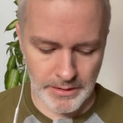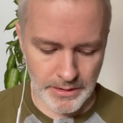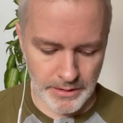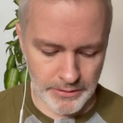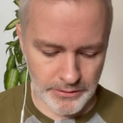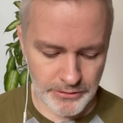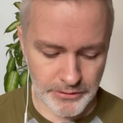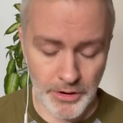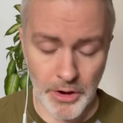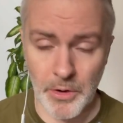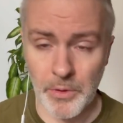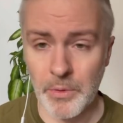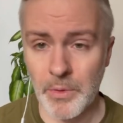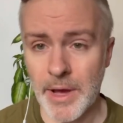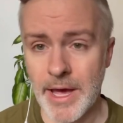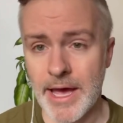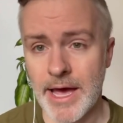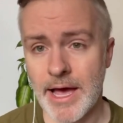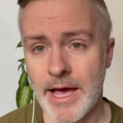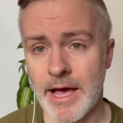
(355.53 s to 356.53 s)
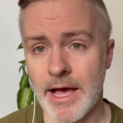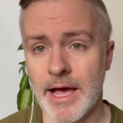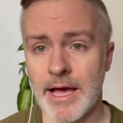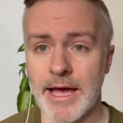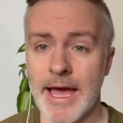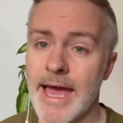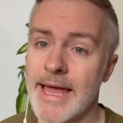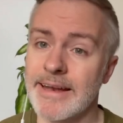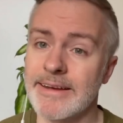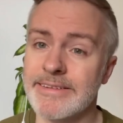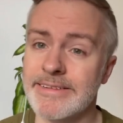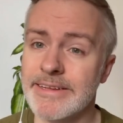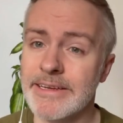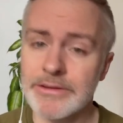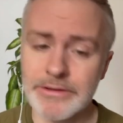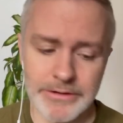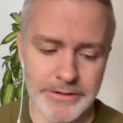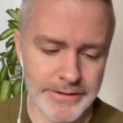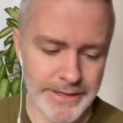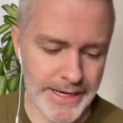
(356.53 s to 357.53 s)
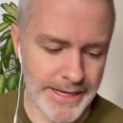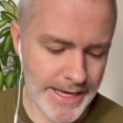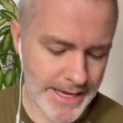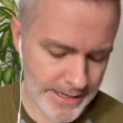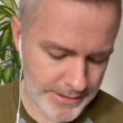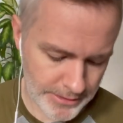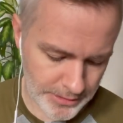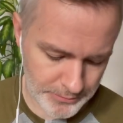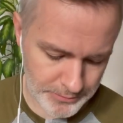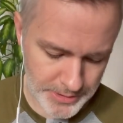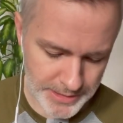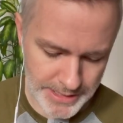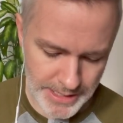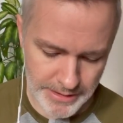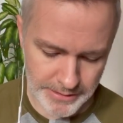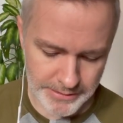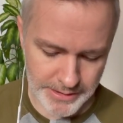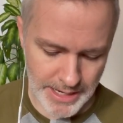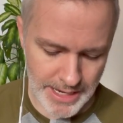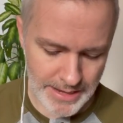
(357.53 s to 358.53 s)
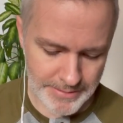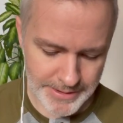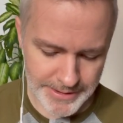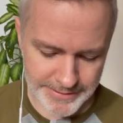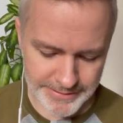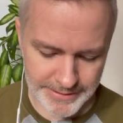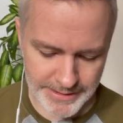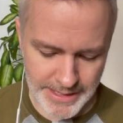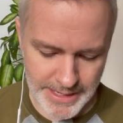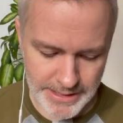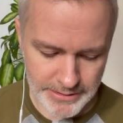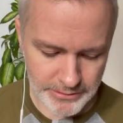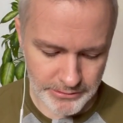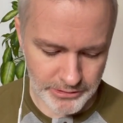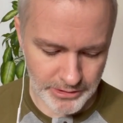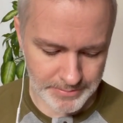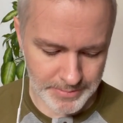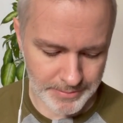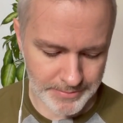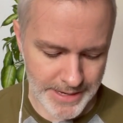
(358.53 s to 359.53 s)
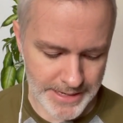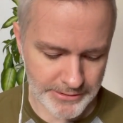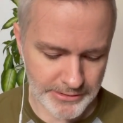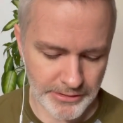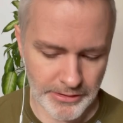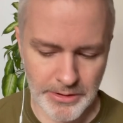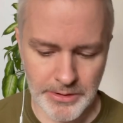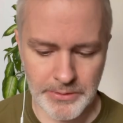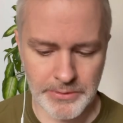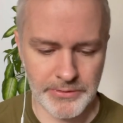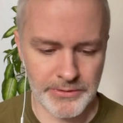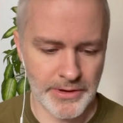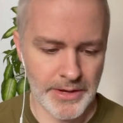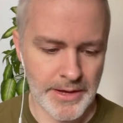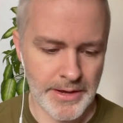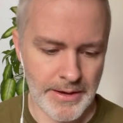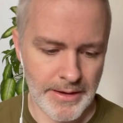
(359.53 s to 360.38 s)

So at a dealer that had $3 comics, again, jumping back to those,